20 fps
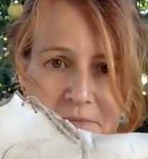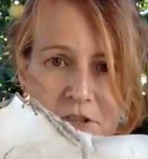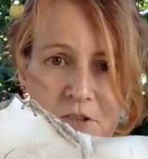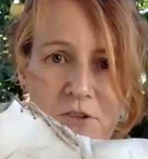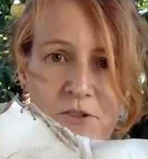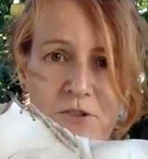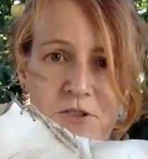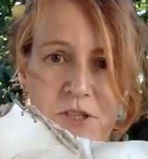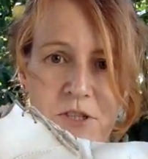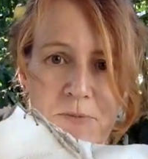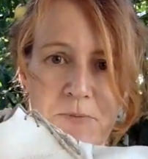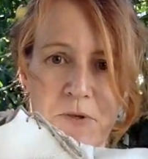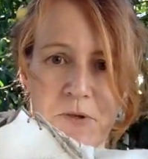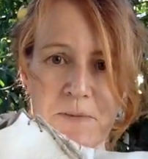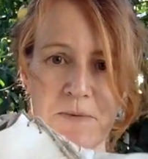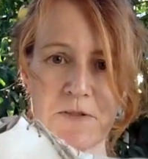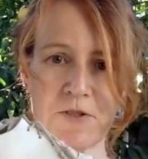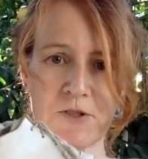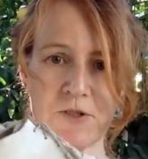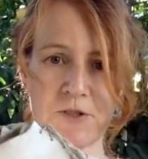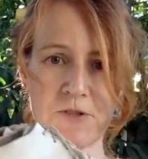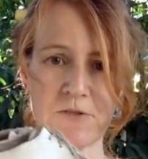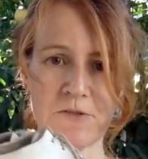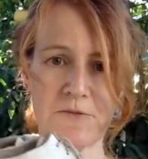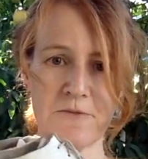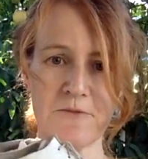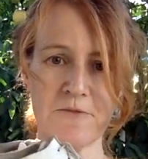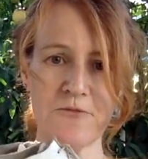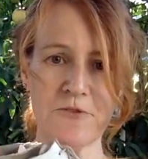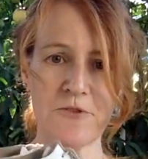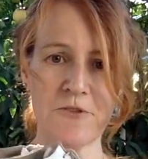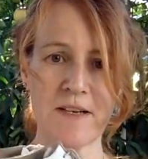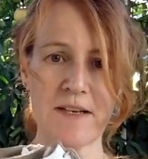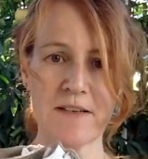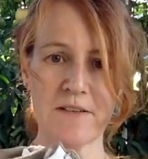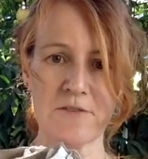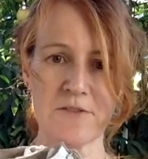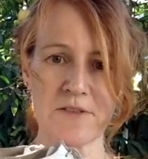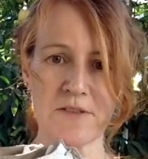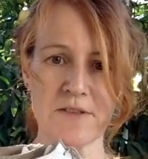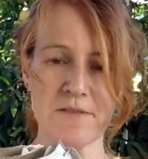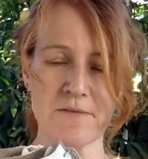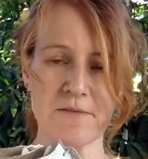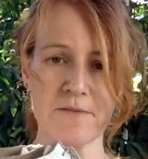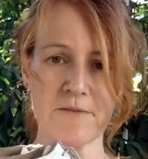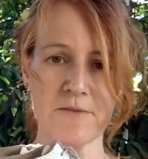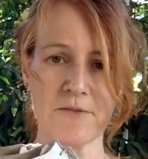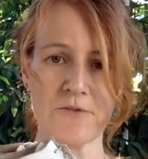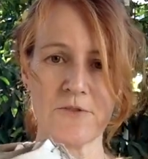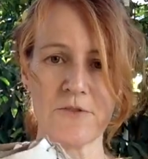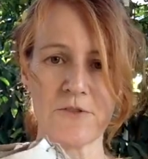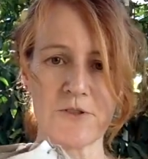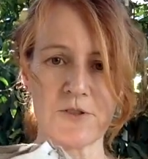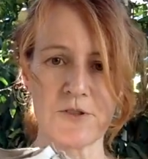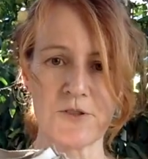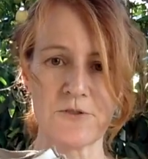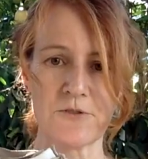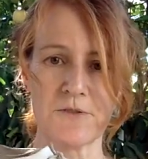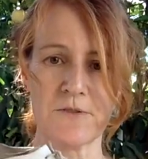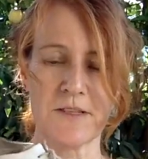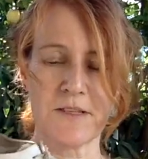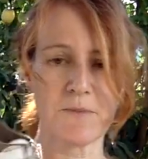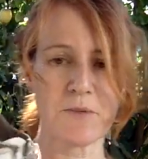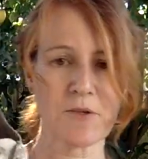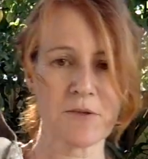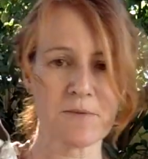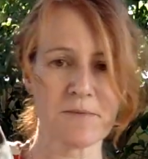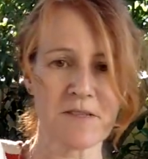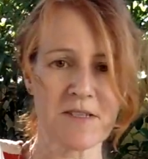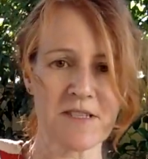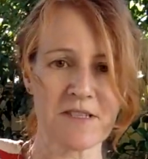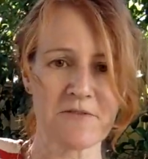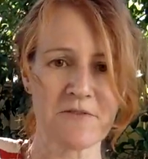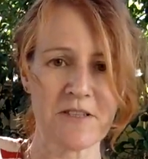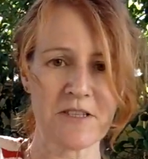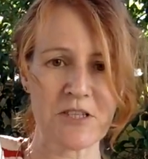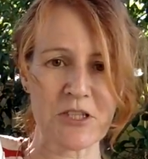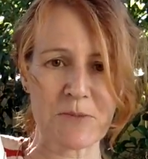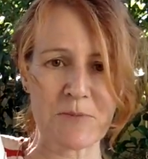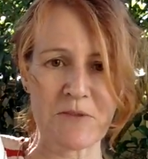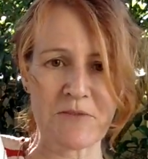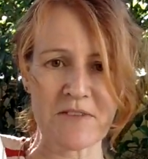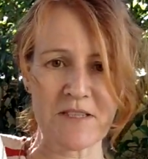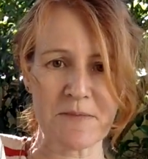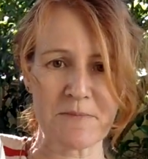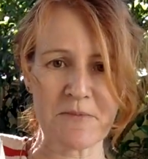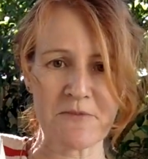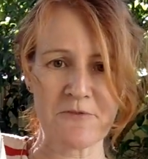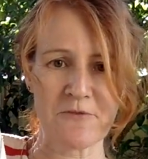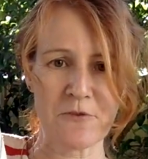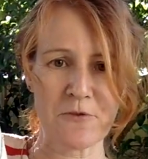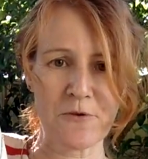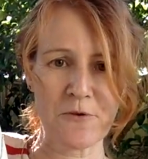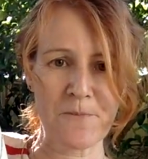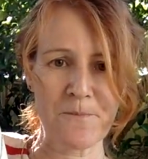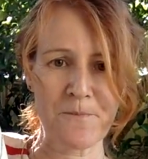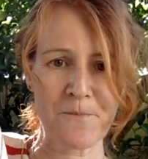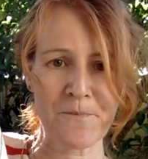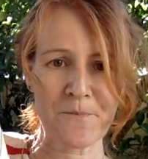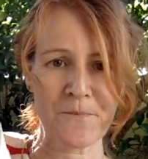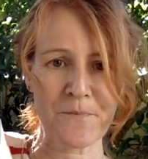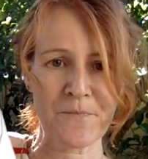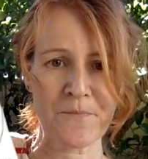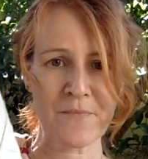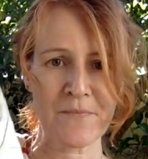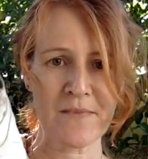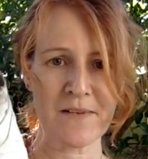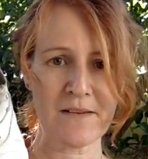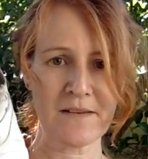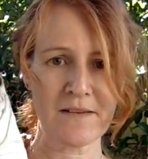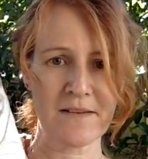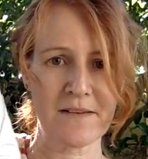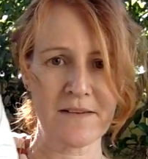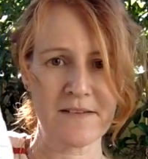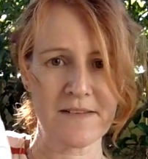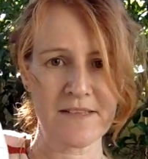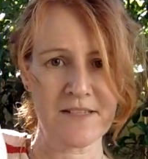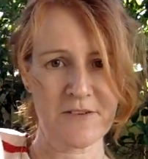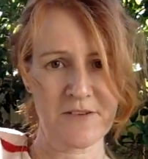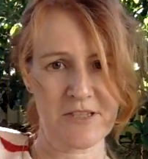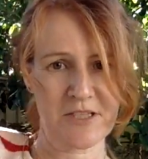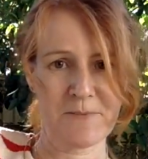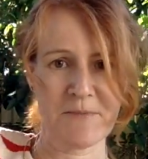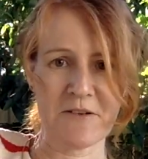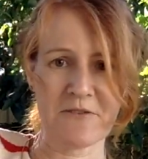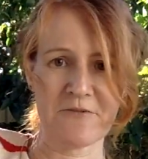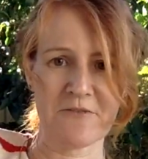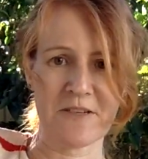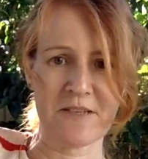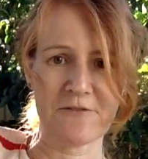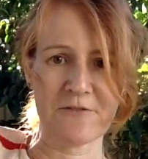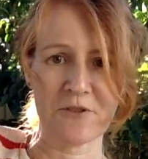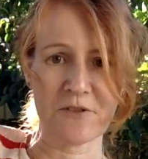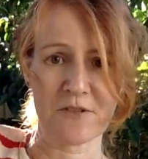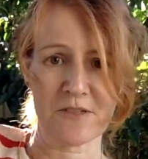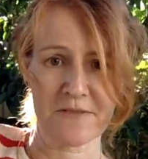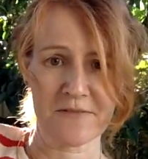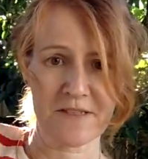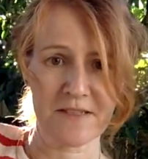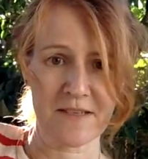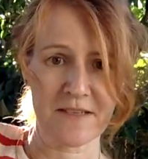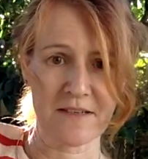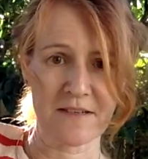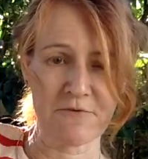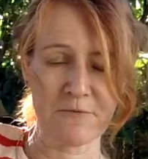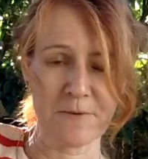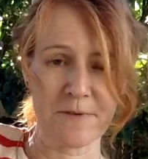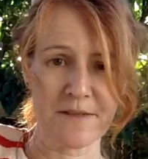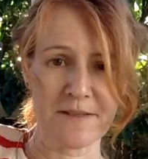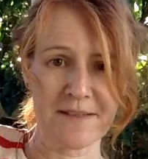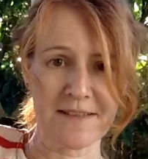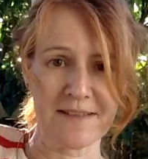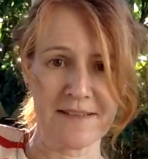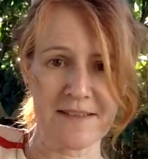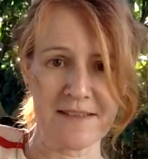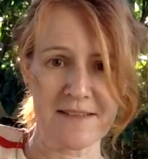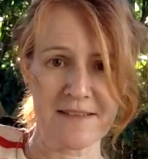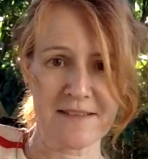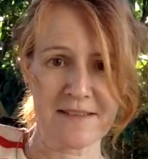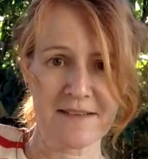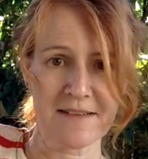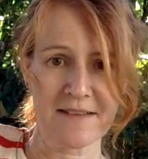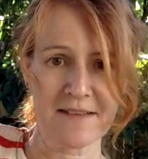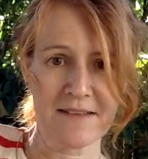Glue to the bottom of the shoe, a few nails through the shoe at the bottom just to finish them off as before. Yeah, these are actually my favourite Oxfords. I love wearing these.